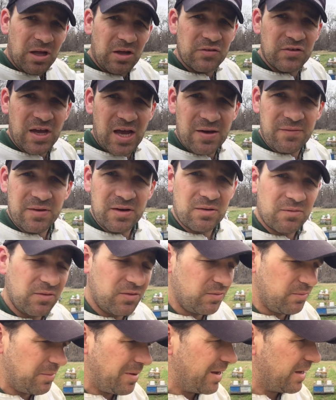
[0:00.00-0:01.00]
was having
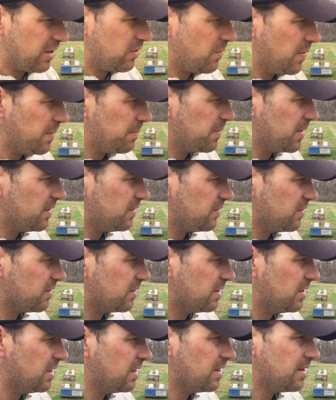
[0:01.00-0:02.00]
with my equipment
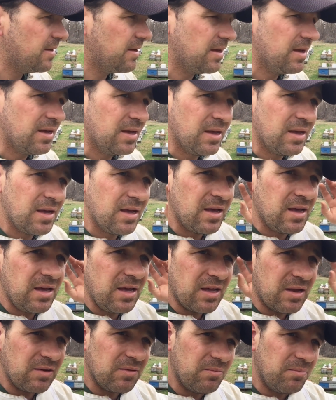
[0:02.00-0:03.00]
and
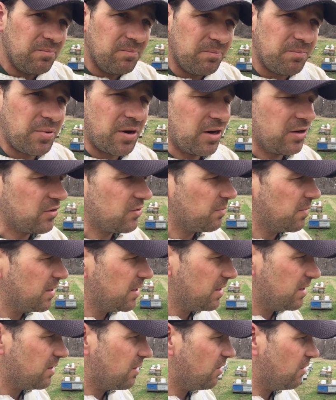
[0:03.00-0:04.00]
and partsmen
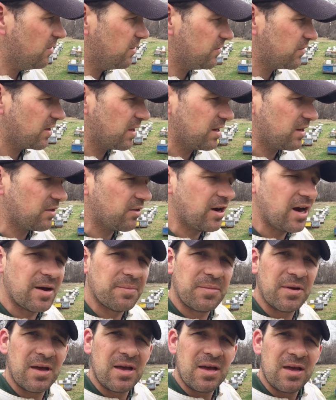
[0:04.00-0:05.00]
and all this kind of crap.
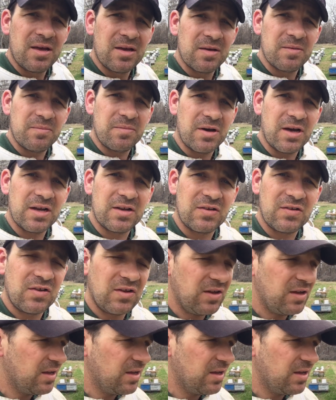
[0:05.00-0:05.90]
But